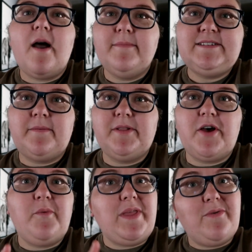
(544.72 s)
ahead and comment
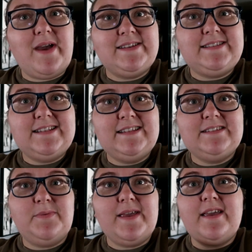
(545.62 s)
down below what you guys
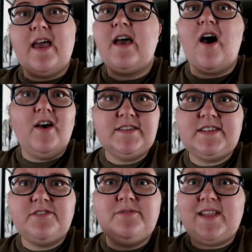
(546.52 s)
did this week.
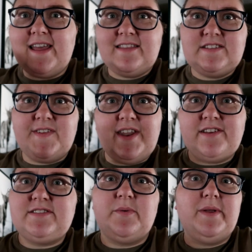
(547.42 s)
Also, like
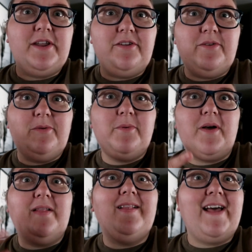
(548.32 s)
this video so we know
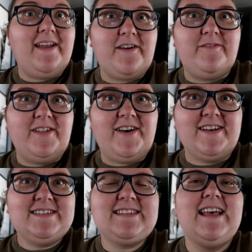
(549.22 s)
you like our
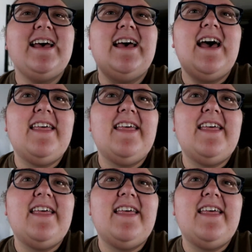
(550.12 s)
vlogs.